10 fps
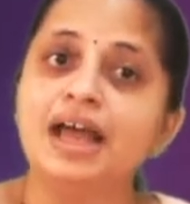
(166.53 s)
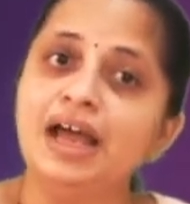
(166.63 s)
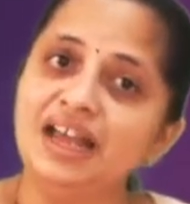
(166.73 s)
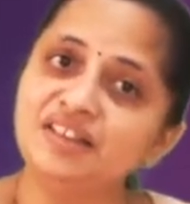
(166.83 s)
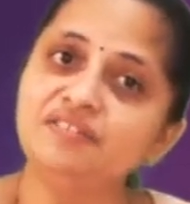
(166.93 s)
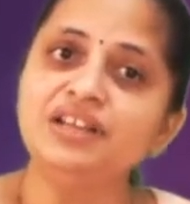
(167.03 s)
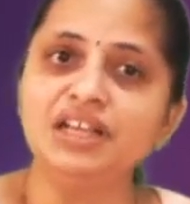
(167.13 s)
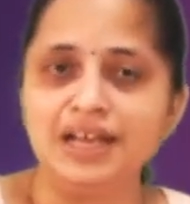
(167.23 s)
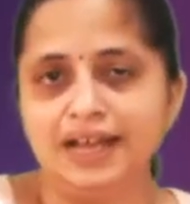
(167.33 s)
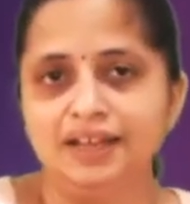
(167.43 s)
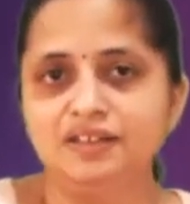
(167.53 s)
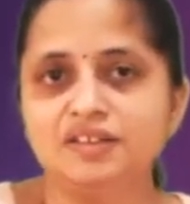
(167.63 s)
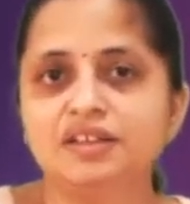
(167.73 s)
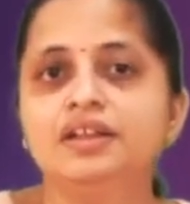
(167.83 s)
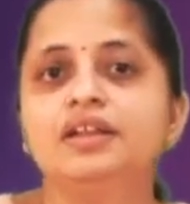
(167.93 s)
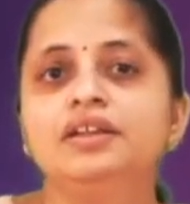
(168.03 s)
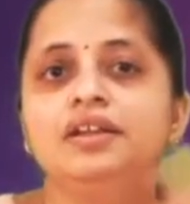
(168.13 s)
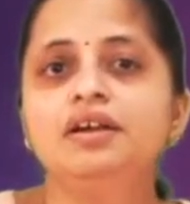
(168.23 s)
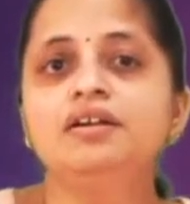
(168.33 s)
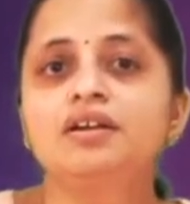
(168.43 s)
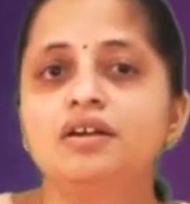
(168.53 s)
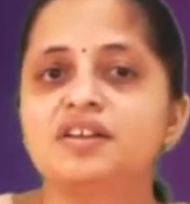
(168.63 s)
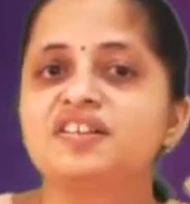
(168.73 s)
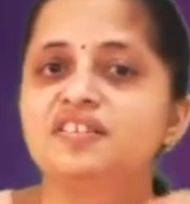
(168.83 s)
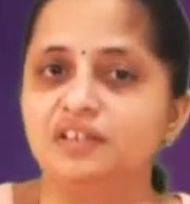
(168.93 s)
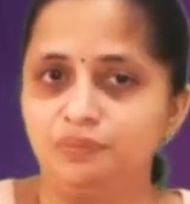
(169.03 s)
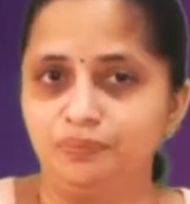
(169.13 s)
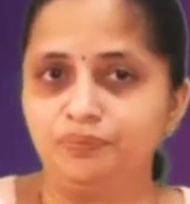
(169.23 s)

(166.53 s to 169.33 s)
as well as the custom.